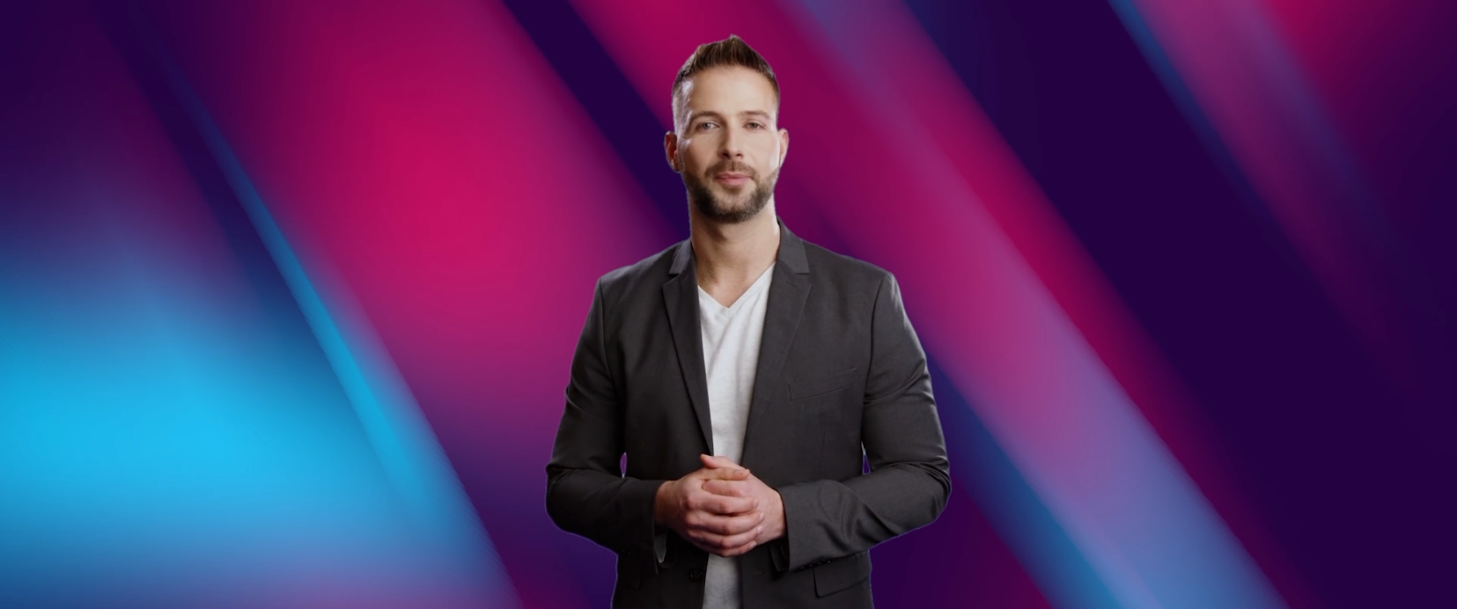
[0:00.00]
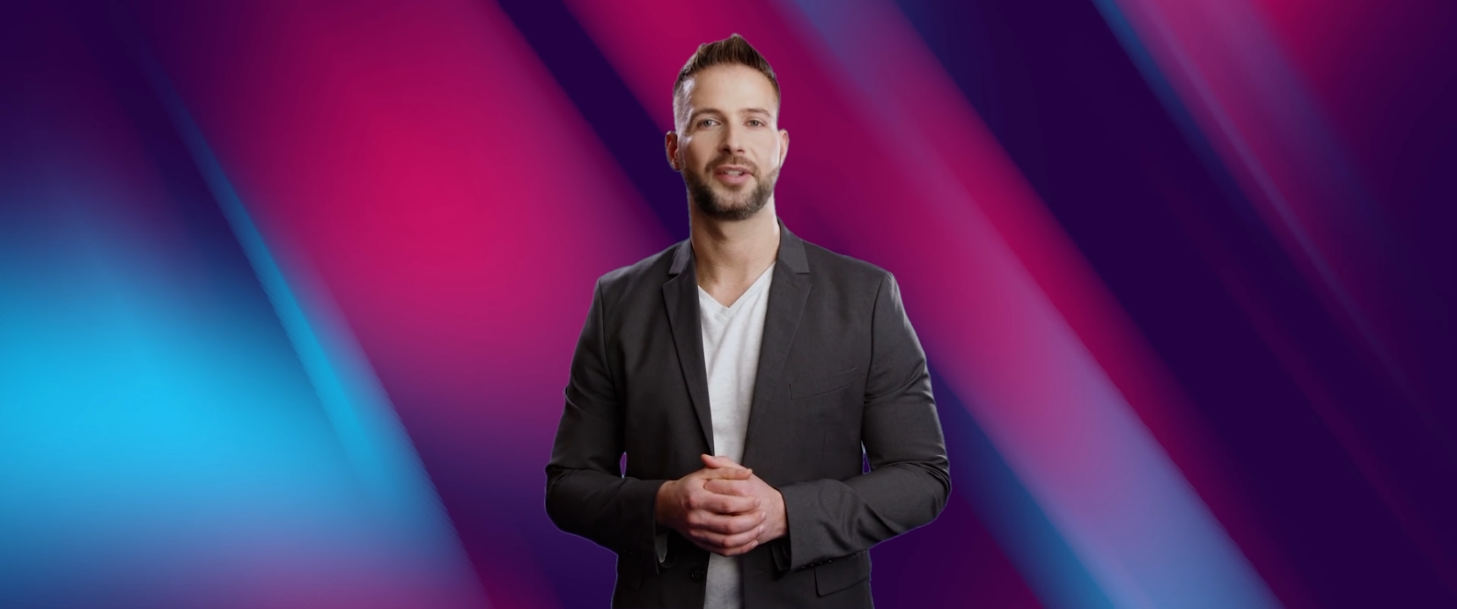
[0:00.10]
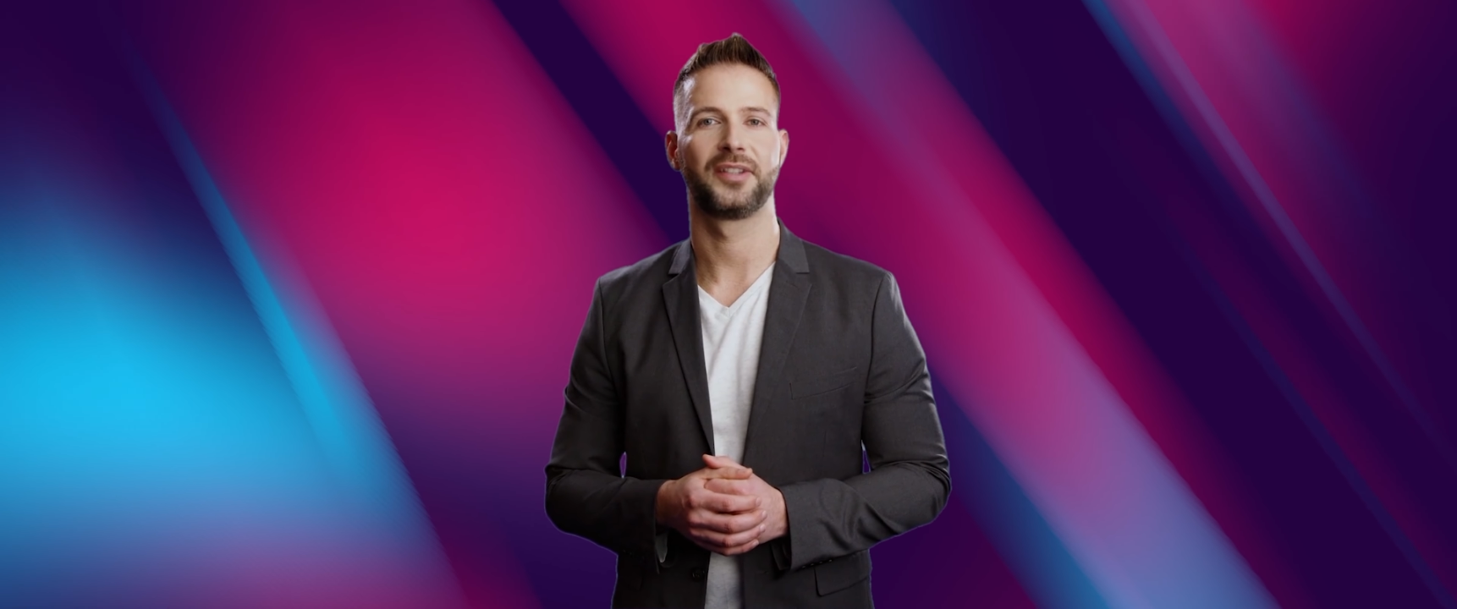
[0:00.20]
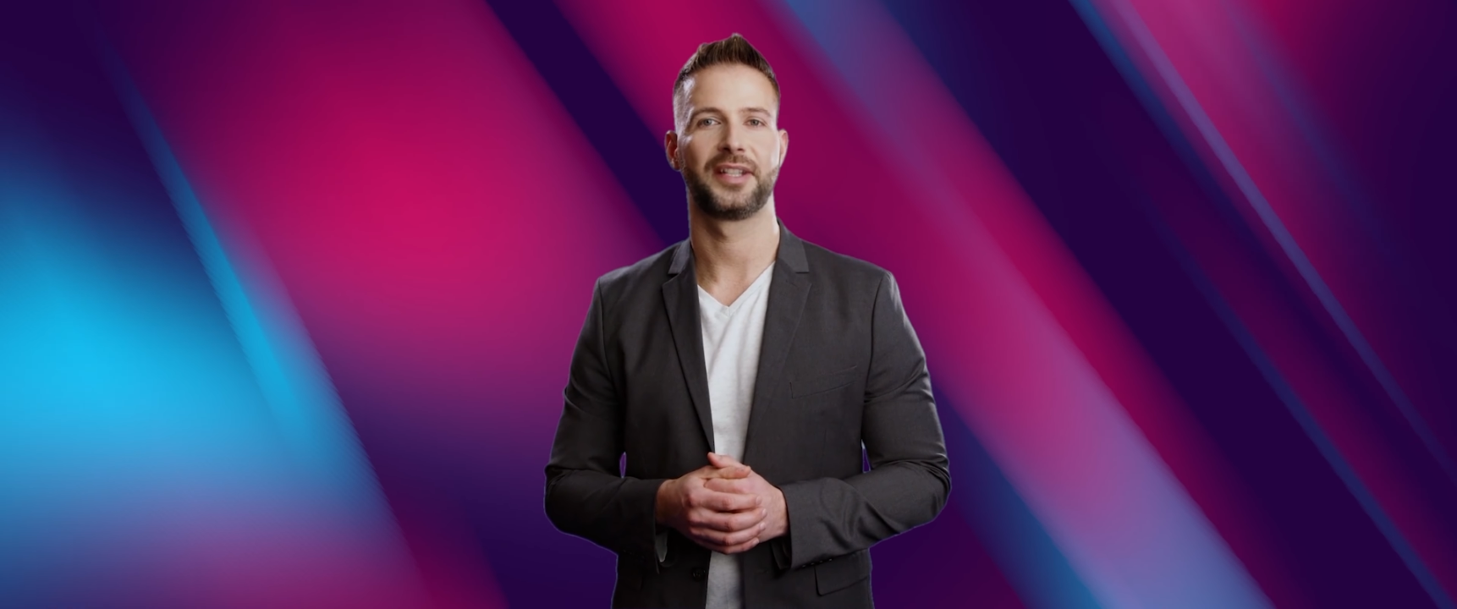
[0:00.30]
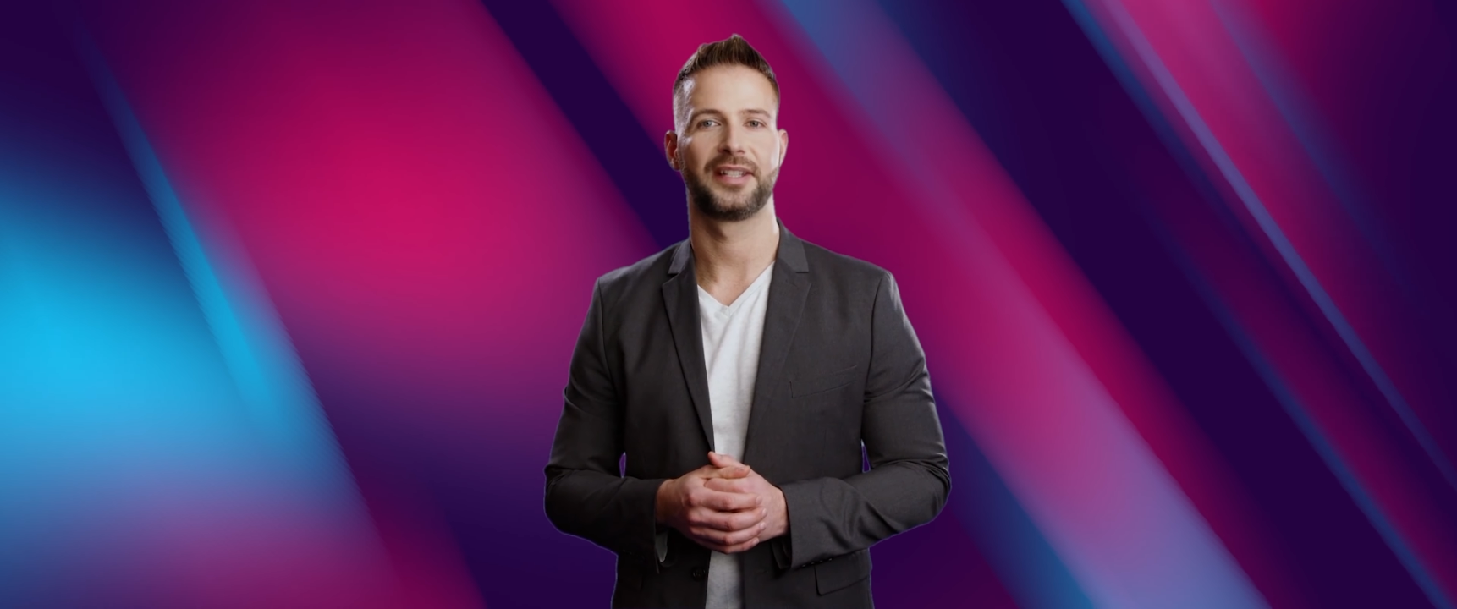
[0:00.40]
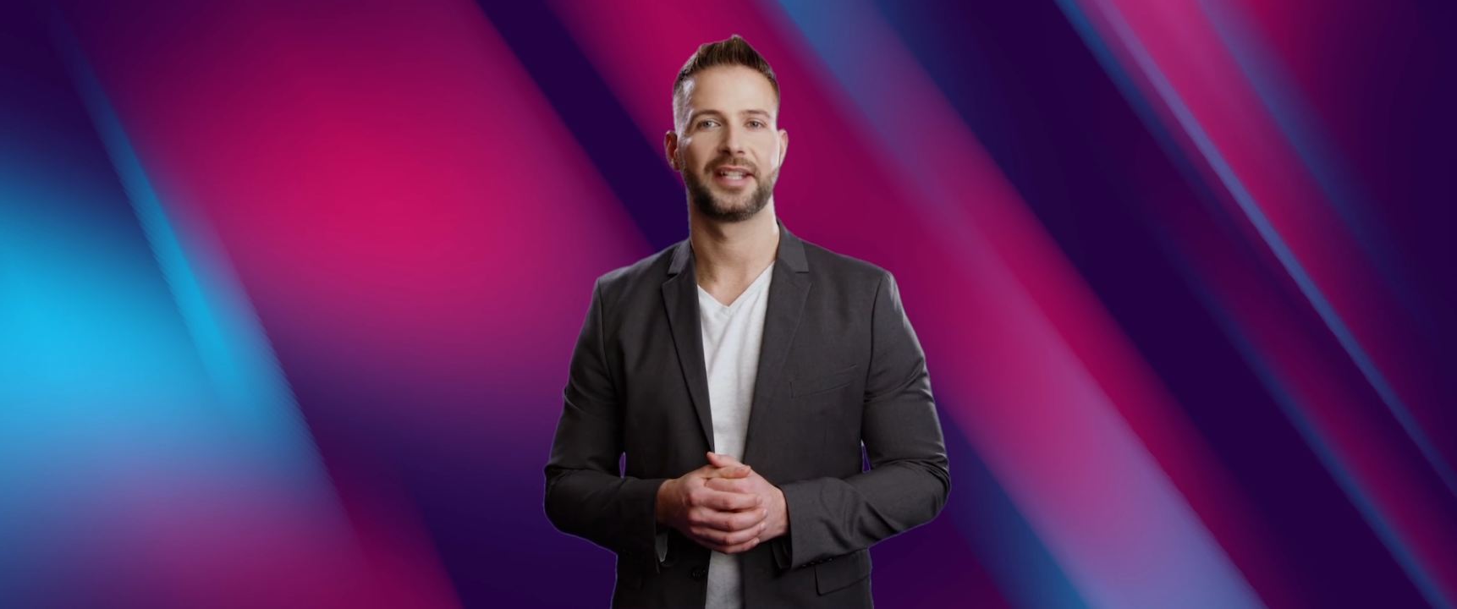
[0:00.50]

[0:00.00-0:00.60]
emotional